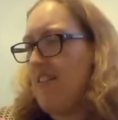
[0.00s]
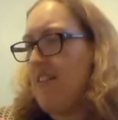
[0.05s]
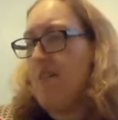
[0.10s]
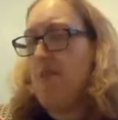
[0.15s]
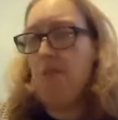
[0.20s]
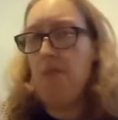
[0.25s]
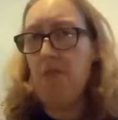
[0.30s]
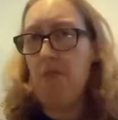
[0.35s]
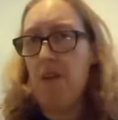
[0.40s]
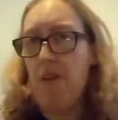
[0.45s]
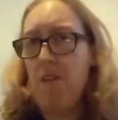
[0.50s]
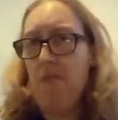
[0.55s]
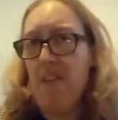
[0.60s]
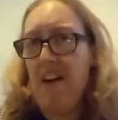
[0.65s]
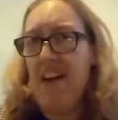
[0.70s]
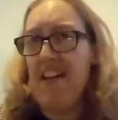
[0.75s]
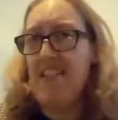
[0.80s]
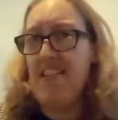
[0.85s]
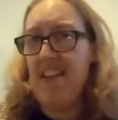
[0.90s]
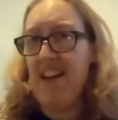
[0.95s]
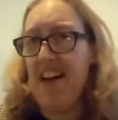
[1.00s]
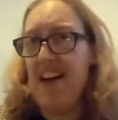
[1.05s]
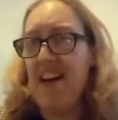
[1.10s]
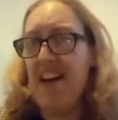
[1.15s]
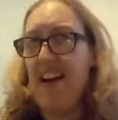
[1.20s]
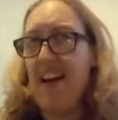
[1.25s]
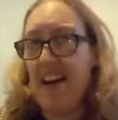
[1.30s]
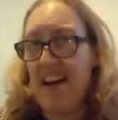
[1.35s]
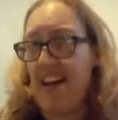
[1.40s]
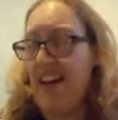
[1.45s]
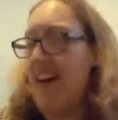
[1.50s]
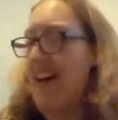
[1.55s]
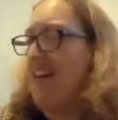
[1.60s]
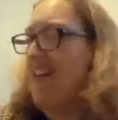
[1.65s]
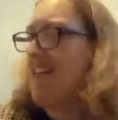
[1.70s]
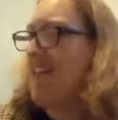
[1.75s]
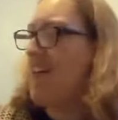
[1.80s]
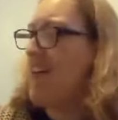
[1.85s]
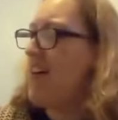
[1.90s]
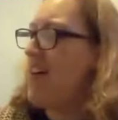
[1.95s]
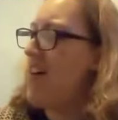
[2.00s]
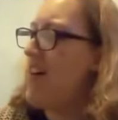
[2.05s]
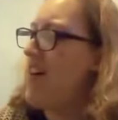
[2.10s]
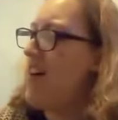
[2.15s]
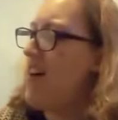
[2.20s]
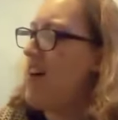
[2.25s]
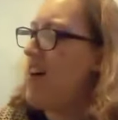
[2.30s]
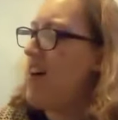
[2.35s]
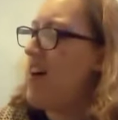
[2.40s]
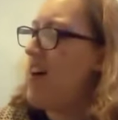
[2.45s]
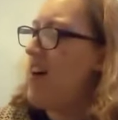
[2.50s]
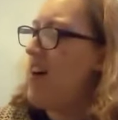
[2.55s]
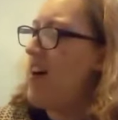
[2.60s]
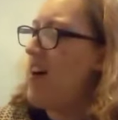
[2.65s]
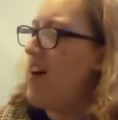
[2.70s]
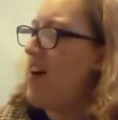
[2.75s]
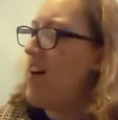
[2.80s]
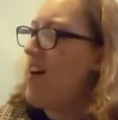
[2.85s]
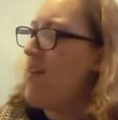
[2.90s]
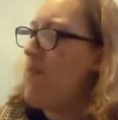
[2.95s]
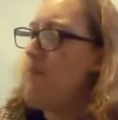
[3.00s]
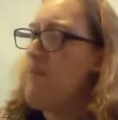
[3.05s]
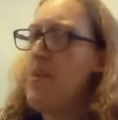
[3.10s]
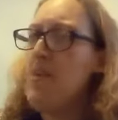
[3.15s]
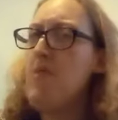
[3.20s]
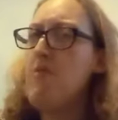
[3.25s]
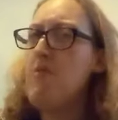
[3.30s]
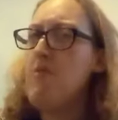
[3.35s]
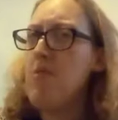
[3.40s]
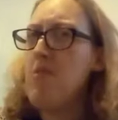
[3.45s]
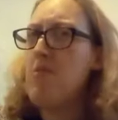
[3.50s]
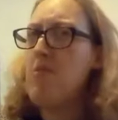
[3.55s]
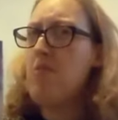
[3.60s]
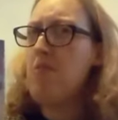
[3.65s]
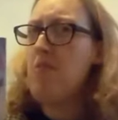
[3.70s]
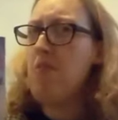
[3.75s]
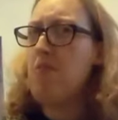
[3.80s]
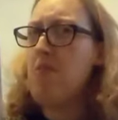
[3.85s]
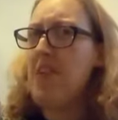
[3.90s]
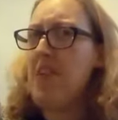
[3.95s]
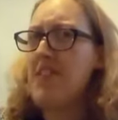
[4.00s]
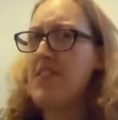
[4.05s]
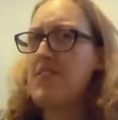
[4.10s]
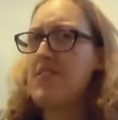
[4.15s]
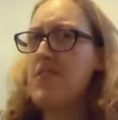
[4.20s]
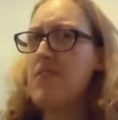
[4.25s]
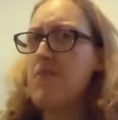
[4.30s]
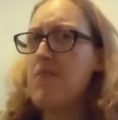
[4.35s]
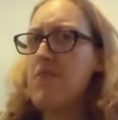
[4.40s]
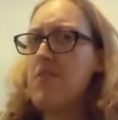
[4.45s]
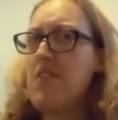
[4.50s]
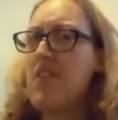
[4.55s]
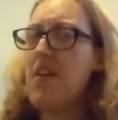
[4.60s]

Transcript: I've read it again. Bit rude, bit some